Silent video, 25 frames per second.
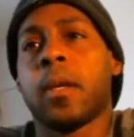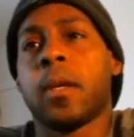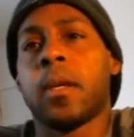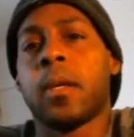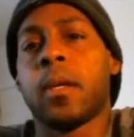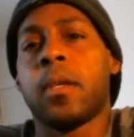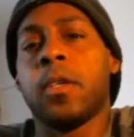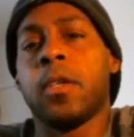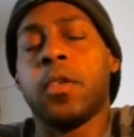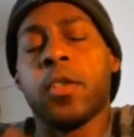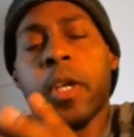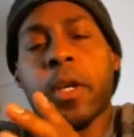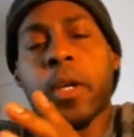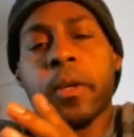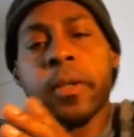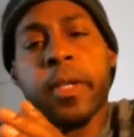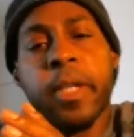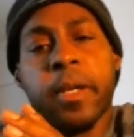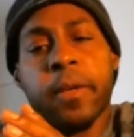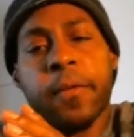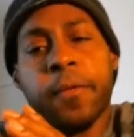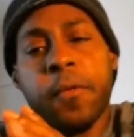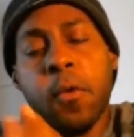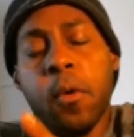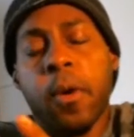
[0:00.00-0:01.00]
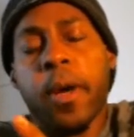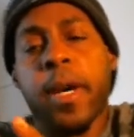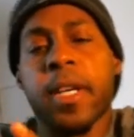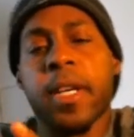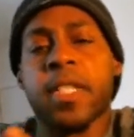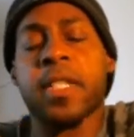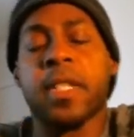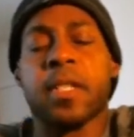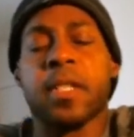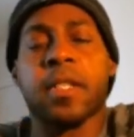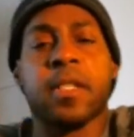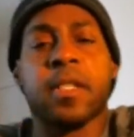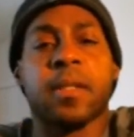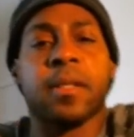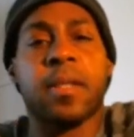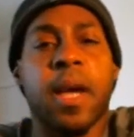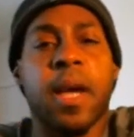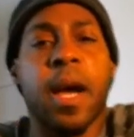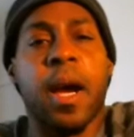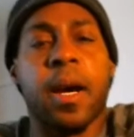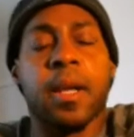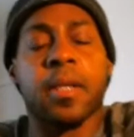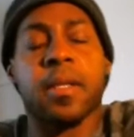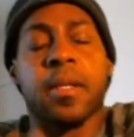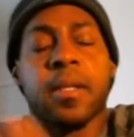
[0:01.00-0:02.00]
you know, the Forex and the
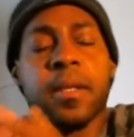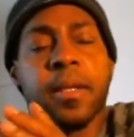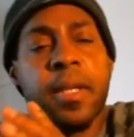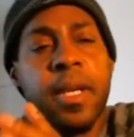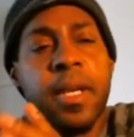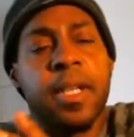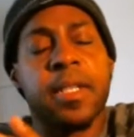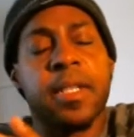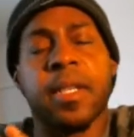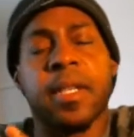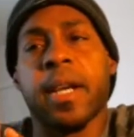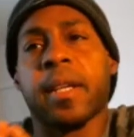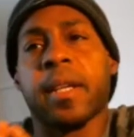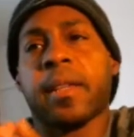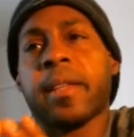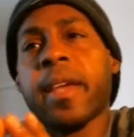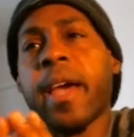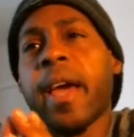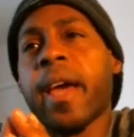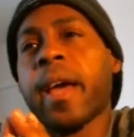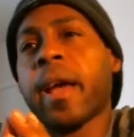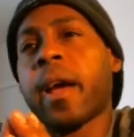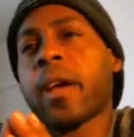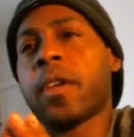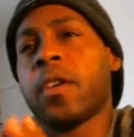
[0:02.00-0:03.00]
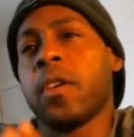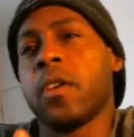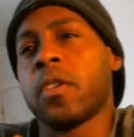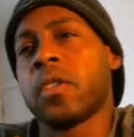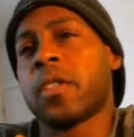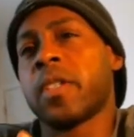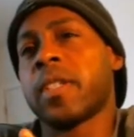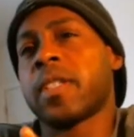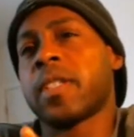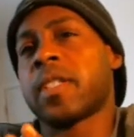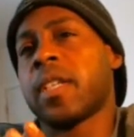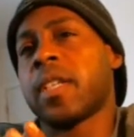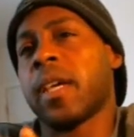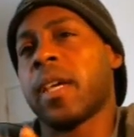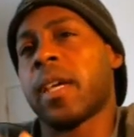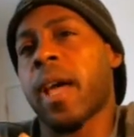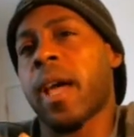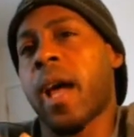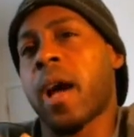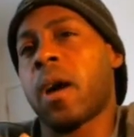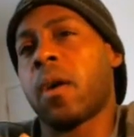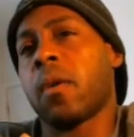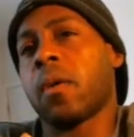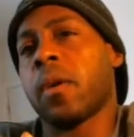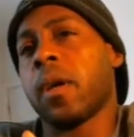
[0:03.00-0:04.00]
stocks and things like that, I usually seek
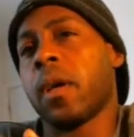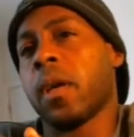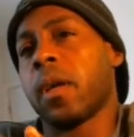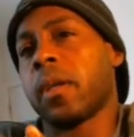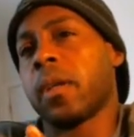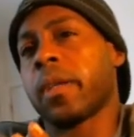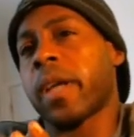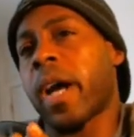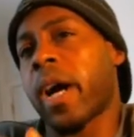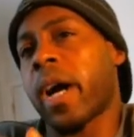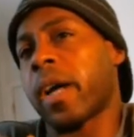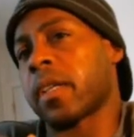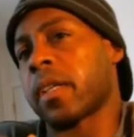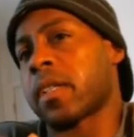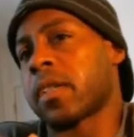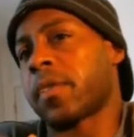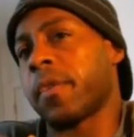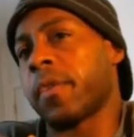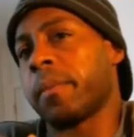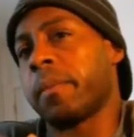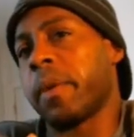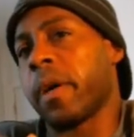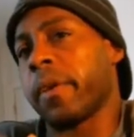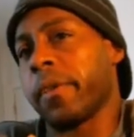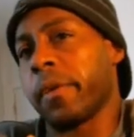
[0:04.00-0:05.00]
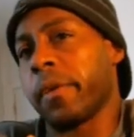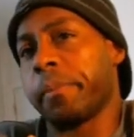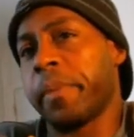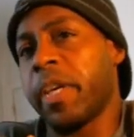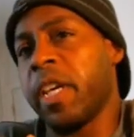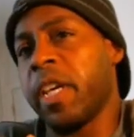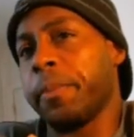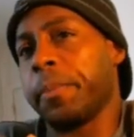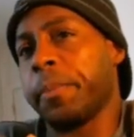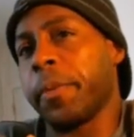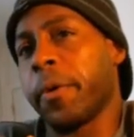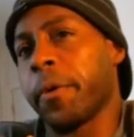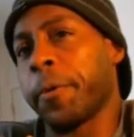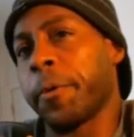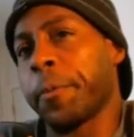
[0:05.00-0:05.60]
out knowledge from other people.